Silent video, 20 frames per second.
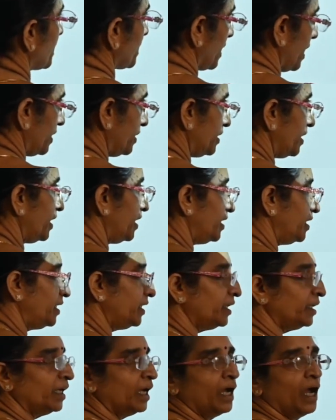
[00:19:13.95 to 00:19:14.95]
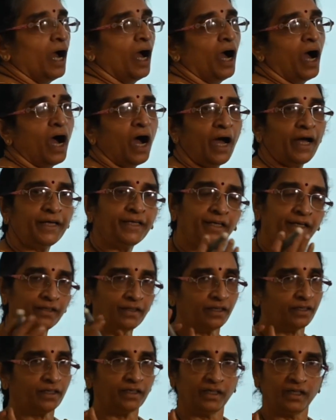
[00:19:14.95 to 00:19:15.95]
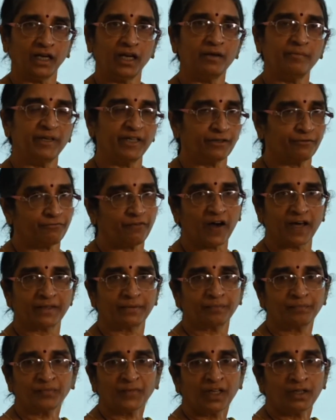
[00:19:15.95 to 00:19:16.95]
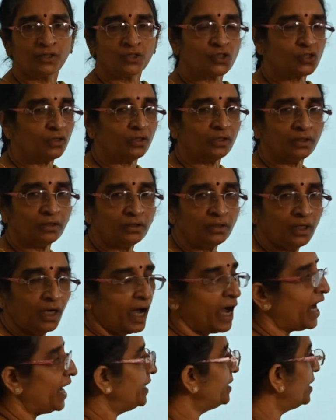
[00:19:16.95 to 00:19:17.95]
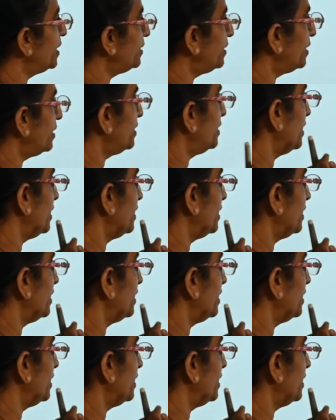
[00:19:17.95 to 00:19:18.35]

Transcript: containing identity element 1. So identity